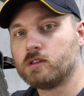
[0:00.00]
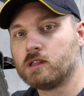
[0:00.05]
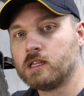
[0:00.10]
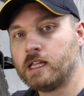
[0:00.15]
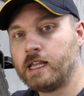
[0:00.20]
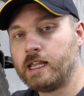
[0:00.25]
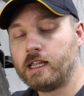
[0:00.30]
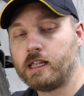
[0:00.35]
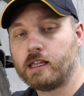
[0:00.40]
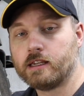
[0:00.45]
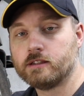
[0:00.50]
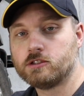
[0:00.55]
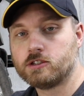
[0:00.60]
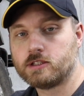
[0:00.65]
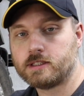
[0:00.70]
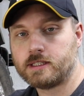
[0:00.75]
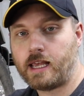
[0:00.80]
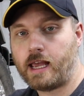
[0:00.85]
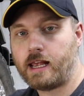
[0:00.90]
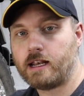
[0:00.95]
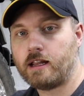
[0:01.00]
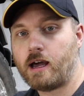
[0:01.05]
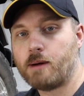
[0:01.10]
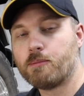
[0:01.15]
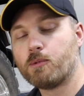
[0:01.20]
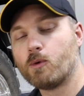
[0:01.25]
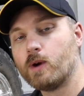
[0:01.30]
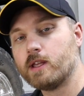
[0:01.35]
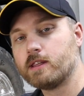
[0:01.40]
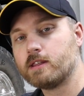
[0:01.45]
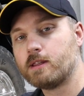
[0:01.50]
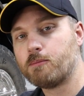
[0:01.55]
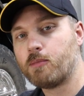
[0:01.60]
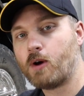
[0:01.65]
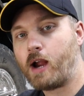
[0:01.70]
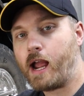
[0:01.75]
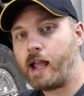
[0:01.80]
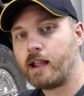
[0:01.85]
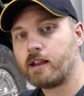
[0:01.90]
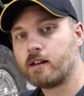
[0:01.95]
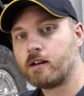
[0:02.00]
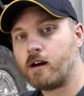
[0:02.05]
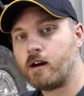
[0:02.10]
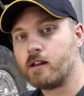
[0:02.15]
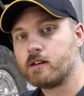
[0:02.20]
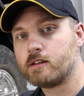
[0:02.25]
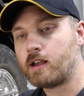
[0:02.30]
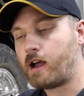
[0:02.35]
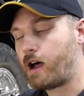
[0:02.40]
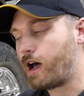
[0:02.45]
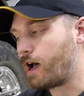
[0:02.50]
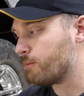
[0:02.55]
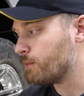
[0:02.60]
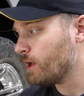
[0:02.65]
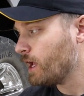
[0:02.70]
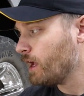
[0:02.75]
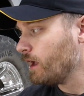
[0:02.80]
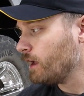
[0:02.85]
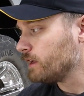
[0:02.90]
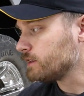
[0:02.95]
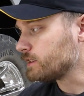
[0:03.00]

linkage setup with the bracket on top.